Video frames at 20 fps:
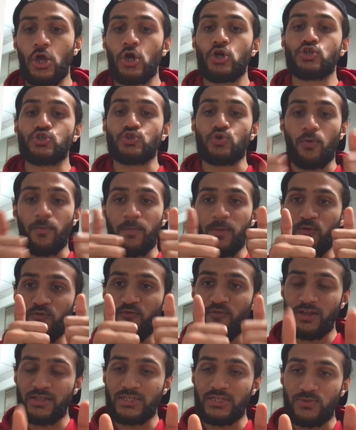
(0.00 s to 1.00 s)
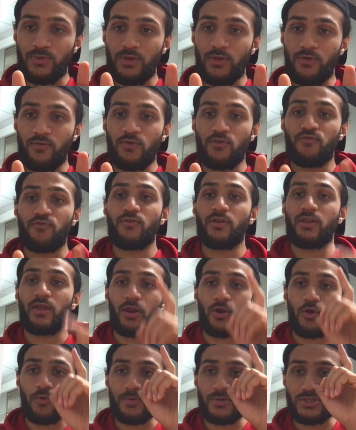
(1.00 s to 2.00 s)
So hopefully you find this video useful, and
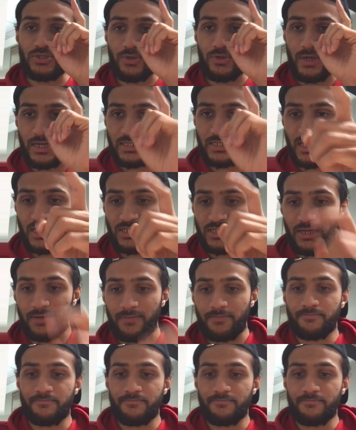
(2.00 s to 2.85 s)
hope to see you guys next time.